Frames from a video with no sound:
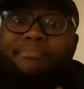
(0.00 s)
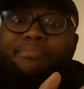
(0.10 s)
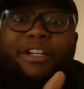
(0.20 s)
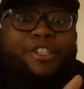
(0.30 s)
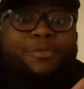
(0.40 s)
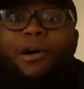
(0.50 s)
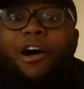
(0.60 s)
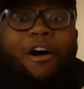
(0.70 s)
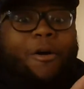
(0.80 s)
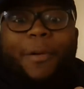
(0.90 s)
but you will
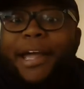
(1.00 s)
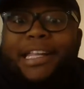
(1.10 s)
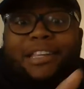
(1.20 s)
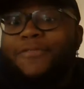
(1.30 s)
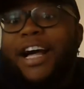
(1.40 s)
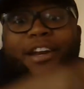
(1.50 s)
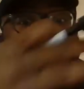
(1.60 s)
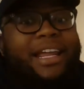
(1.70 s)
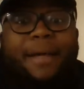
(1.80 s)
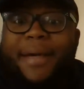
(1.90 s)
always find a way
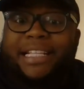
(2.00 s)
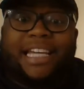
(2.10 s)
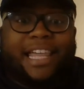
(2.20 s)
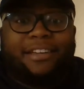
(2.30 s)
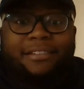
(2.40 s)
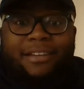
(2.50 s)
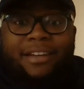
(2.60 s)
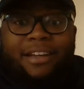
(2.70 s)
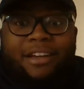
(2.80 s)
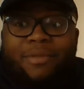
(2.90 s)
to come back together,
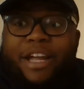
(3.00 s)
right?